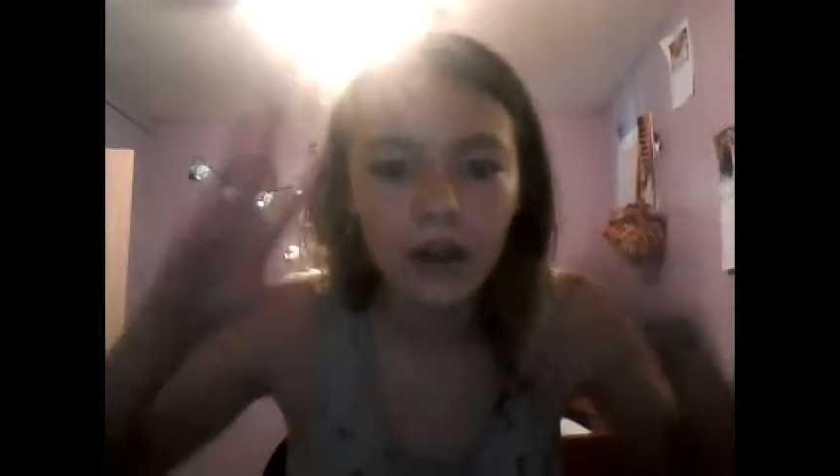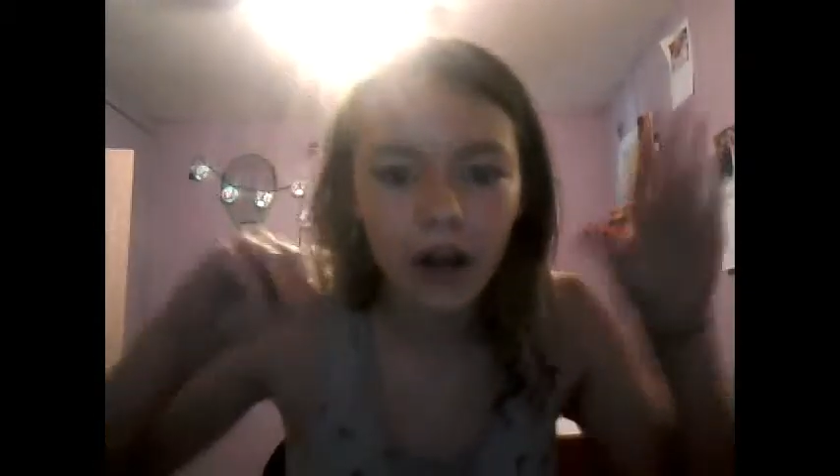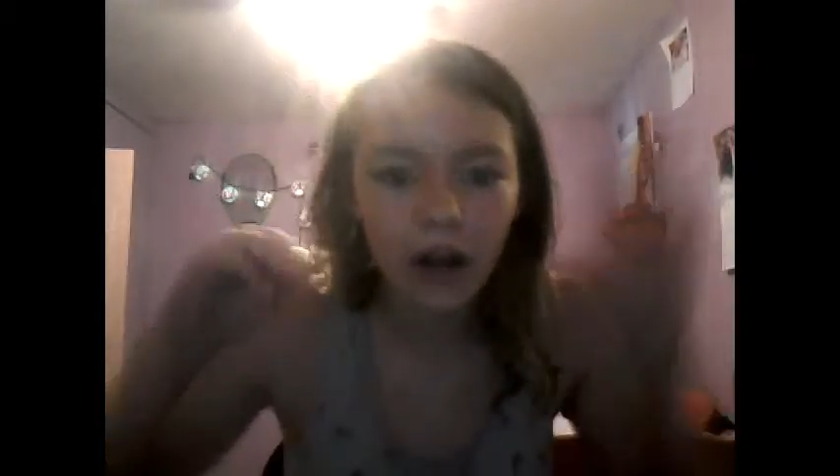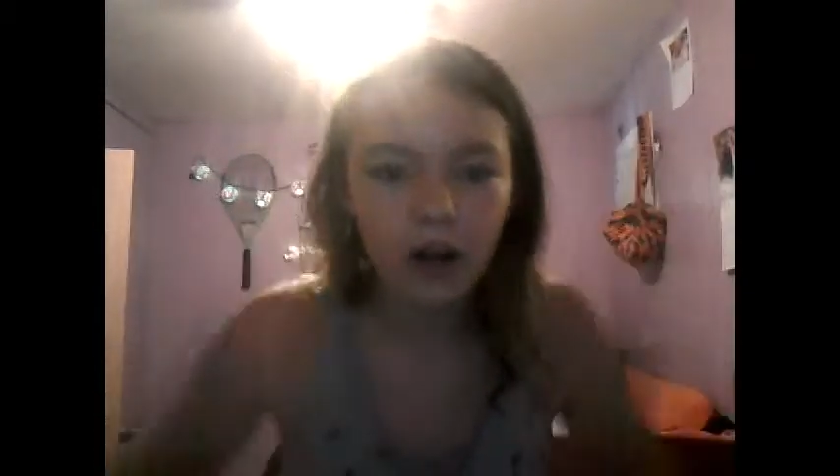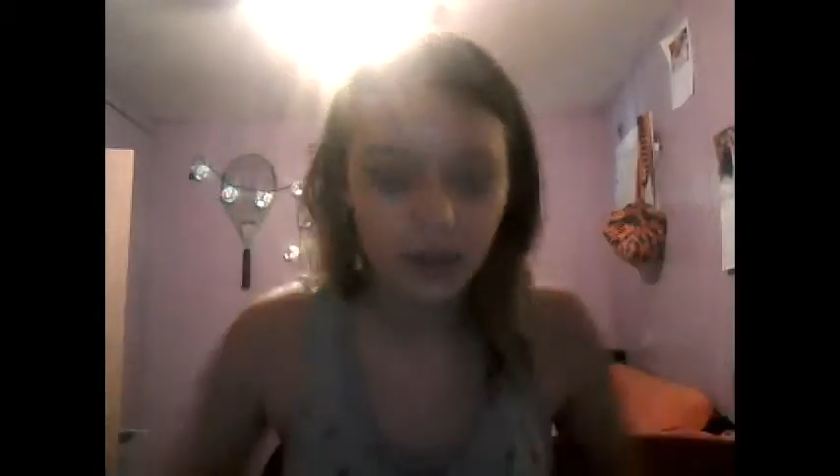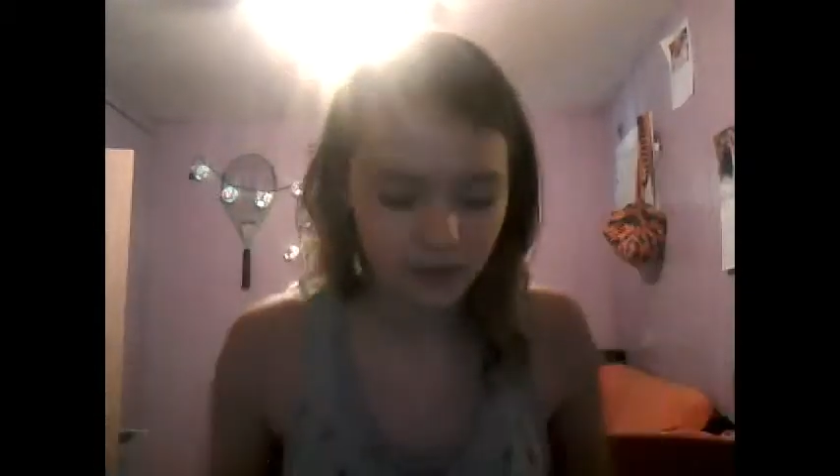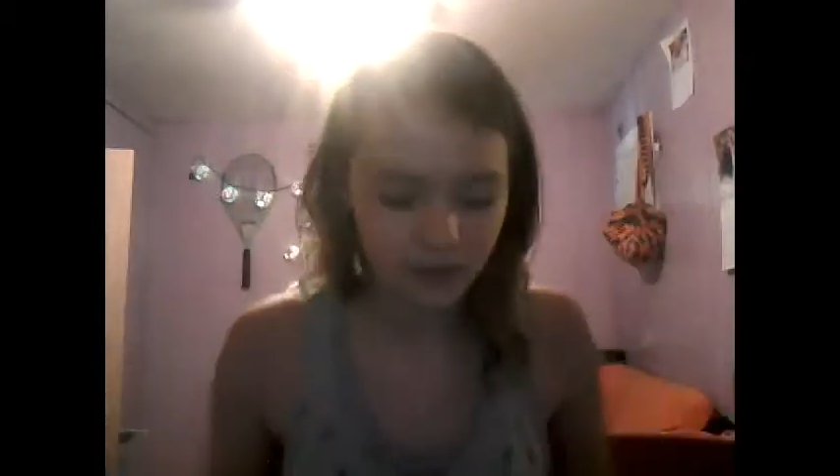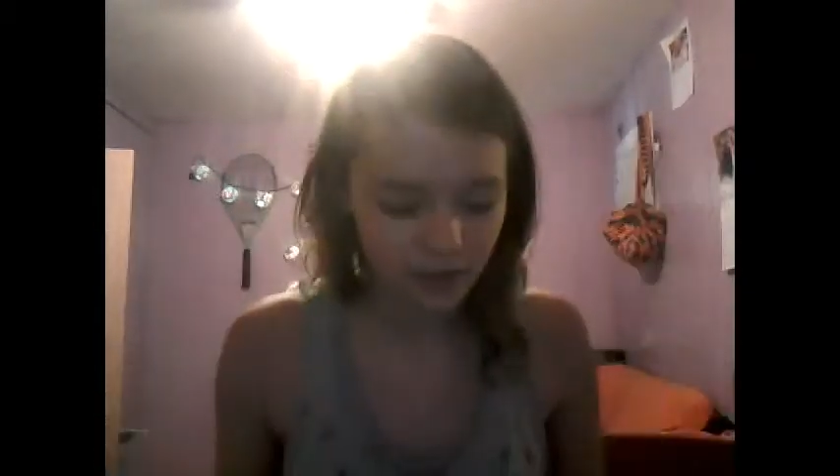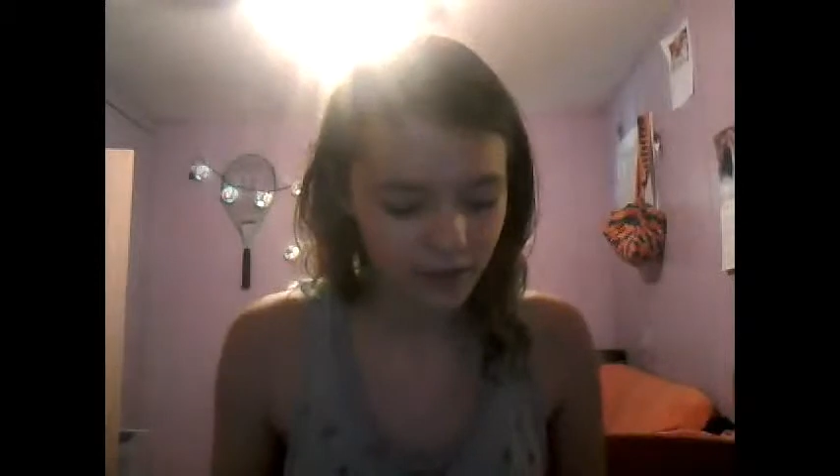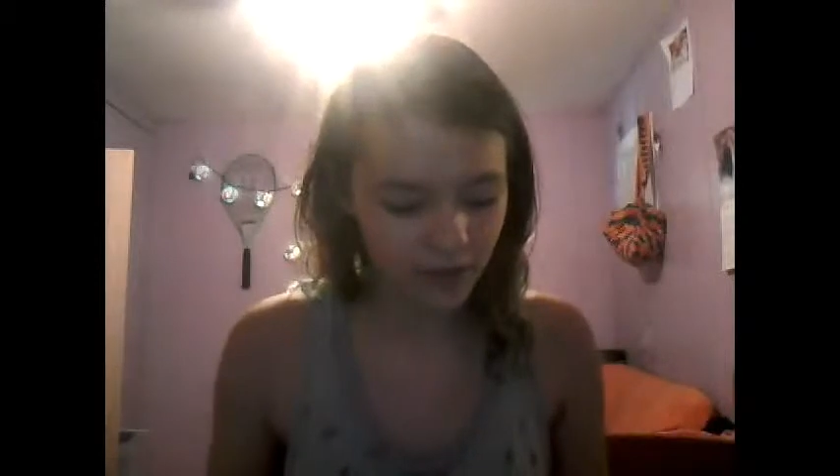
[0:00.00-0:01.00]
Huh.
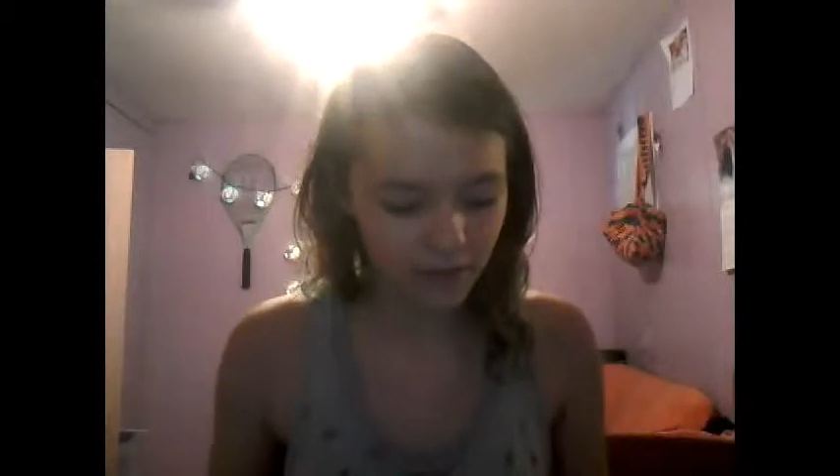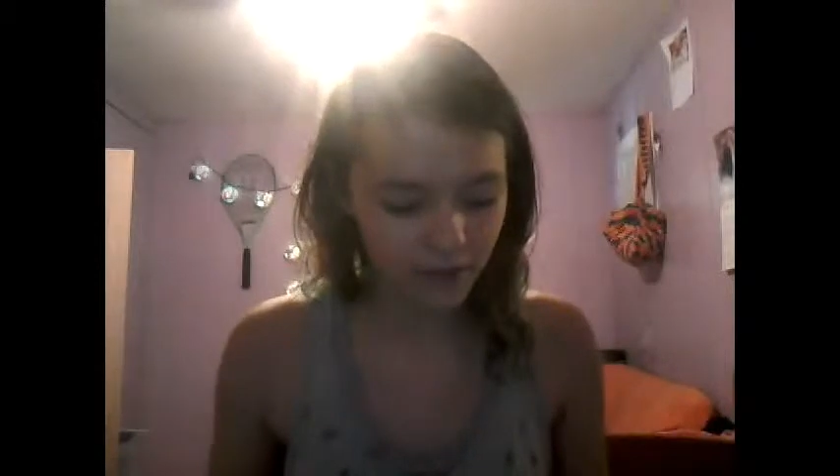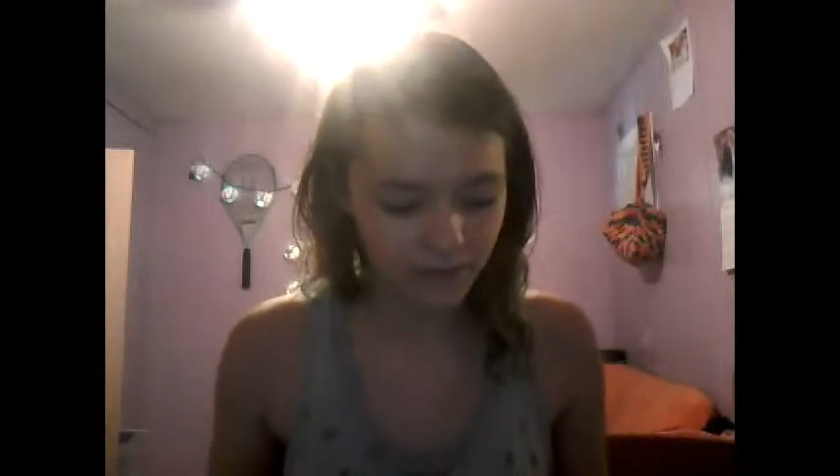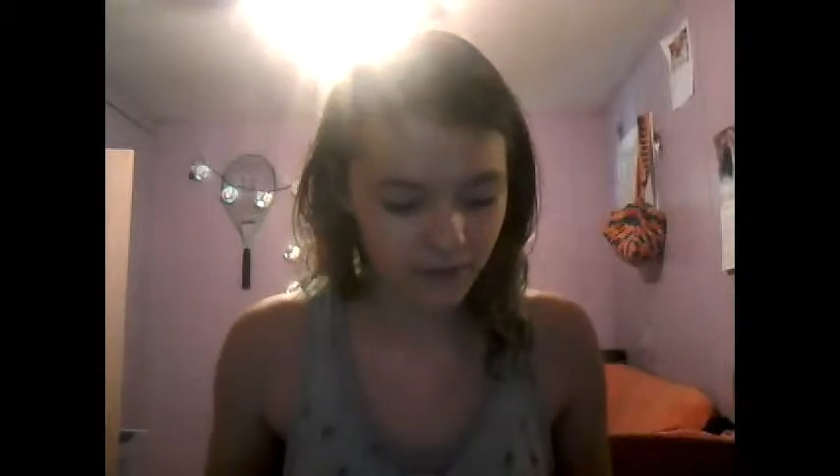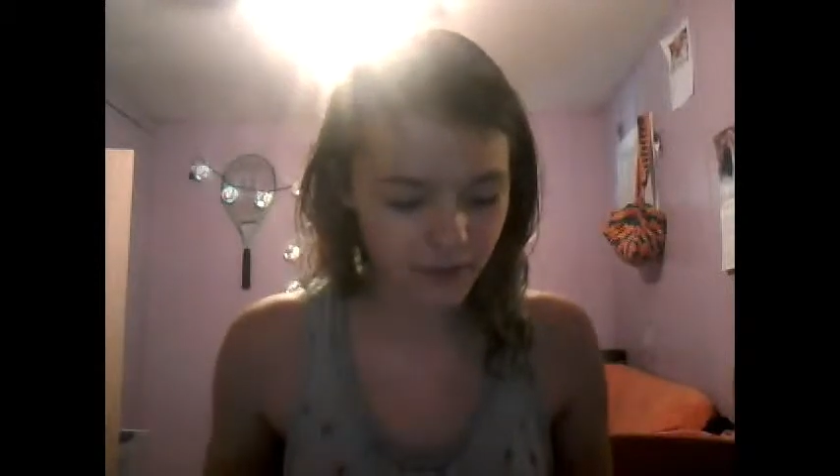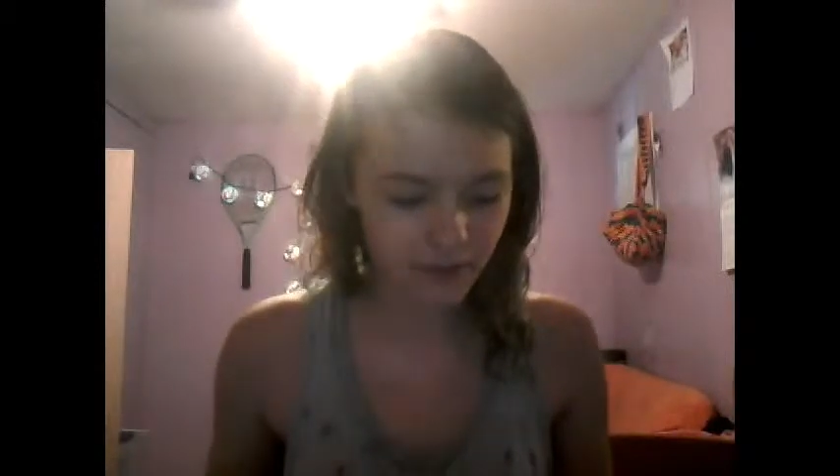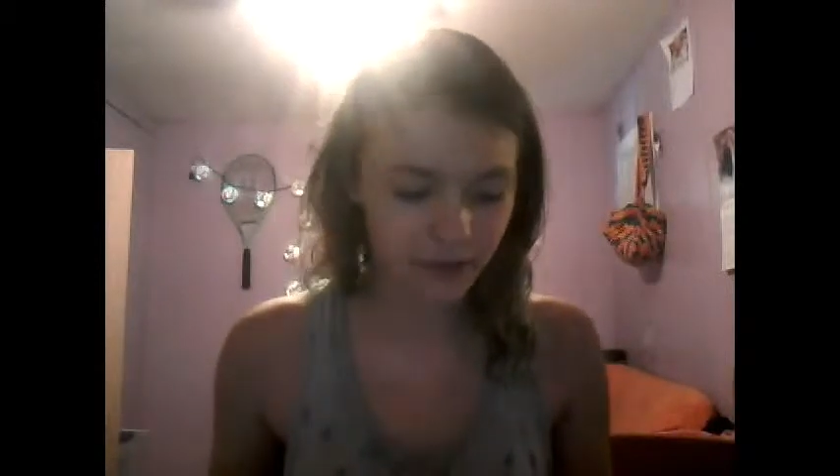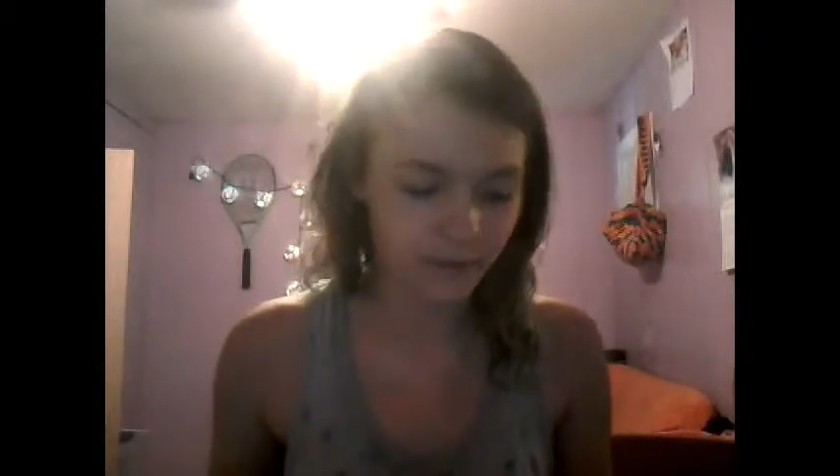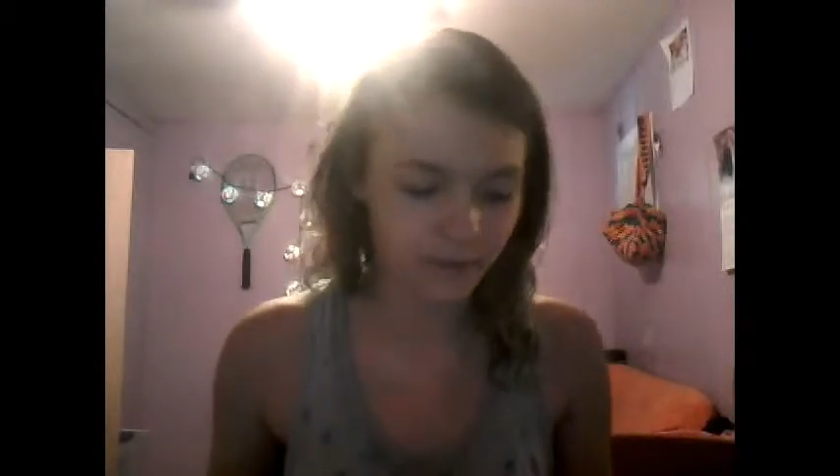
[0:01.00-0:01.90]
Okay, here we go.